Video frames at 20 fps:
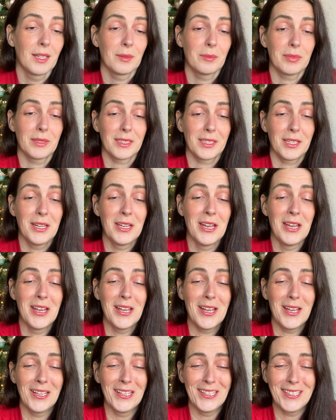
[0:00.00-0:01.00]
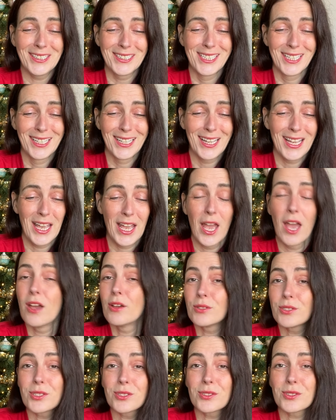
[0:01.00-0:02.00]
because it's
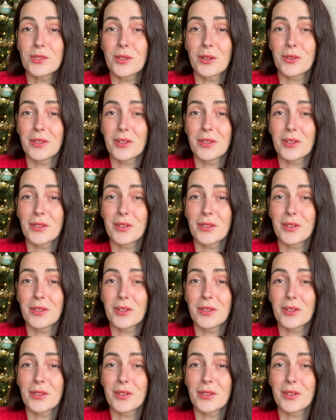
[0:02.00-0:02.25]
just not